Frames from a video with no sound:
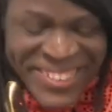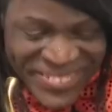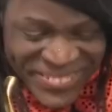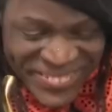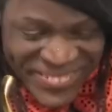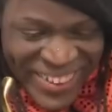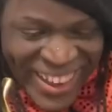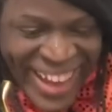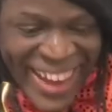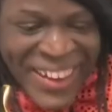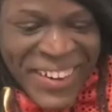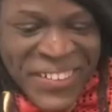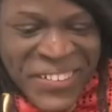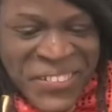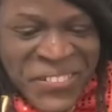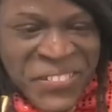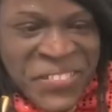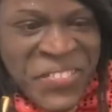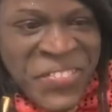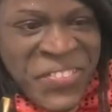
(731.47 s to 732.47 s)

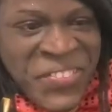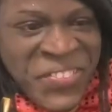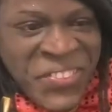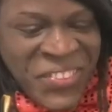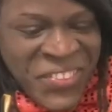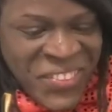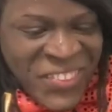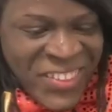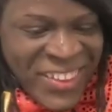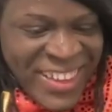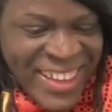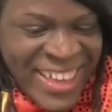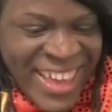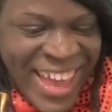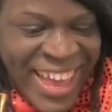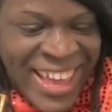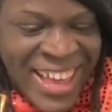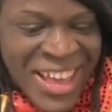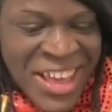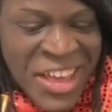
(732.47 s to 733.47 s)
Wow.
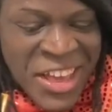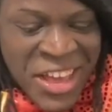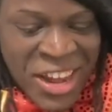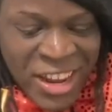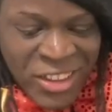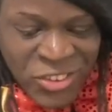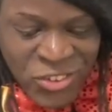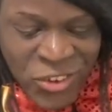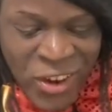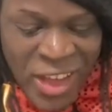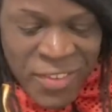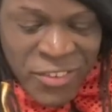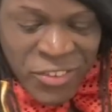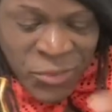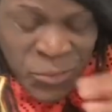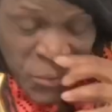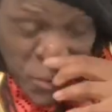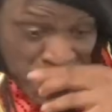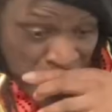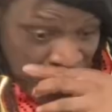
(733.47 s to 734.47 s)
Okay, let's try
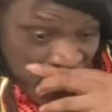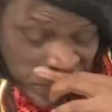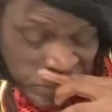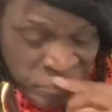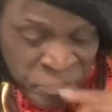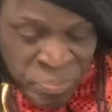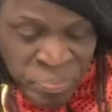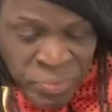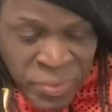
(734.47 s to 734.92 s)
this one.